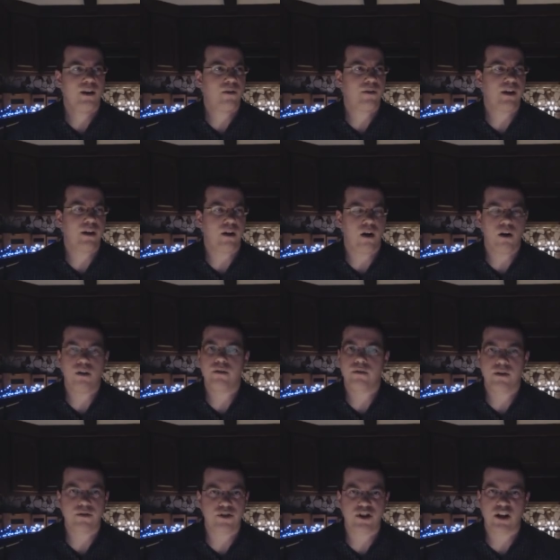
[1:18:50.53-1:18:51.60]
you know, that all
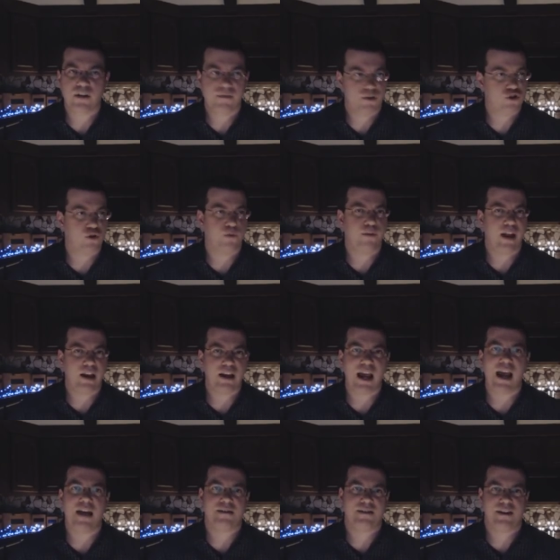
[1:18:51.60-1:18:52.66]
their other stuff is so
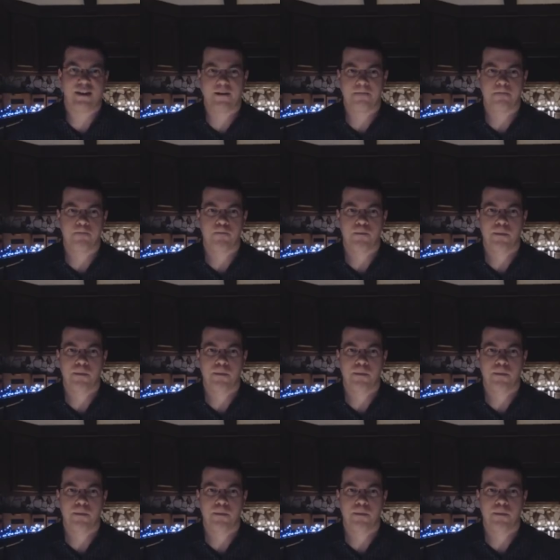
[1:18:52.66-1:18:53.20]
fantastic.